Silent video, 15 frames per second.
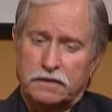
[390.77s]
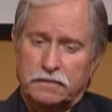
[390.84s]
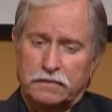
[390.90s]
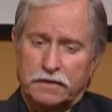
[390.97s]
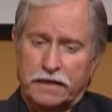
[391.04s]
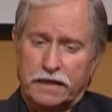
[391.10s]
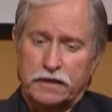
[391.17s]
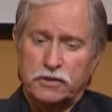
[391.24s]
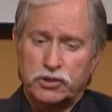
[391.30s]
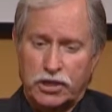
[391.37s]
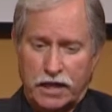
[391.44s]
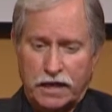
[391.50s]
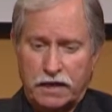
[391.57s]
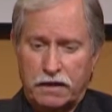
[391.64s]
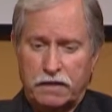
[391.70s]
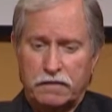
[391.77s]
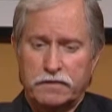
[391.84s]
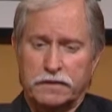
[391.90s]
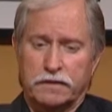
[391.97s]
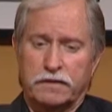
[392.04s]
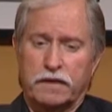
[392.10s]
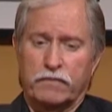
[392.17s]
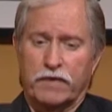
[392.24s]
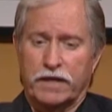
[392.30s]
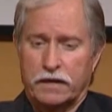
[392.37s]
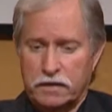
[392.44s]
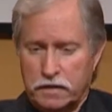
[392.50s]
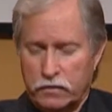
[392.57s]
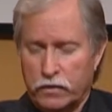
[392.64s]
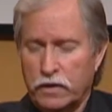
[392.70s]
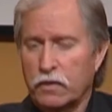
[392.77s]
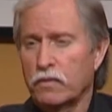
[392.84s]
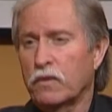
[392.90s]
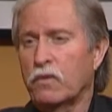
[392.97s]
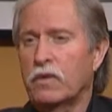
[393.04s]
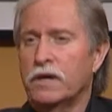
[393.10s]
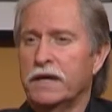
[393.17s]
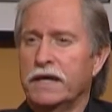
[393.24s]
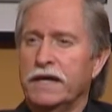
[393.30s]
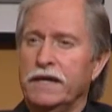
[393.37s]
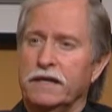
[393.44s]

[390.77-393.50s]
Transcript: We had a child, and then we had another one on the way,